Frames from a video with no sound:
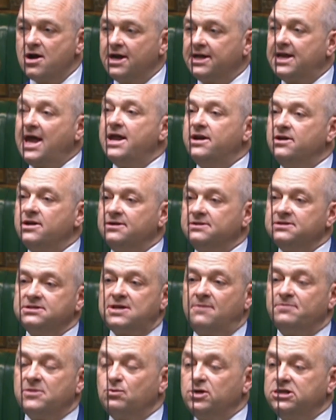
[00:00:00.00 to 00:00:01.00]
again,
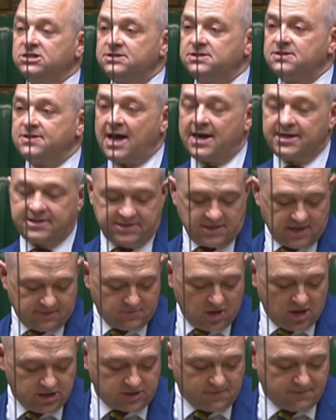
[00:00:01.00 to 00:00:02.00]
something which that
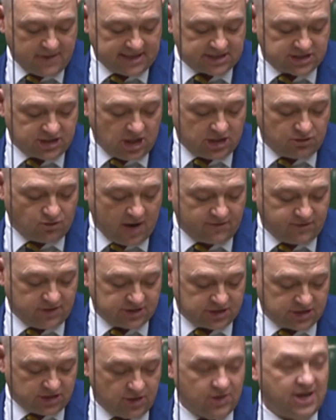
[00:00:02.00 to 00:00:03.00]
motion makes no
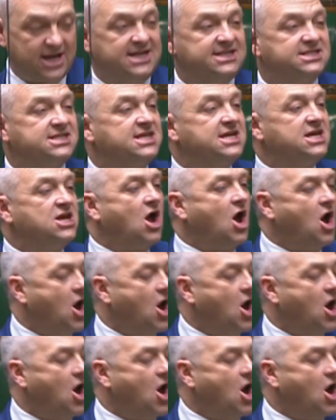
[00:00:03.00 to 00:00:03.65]
reference to, is the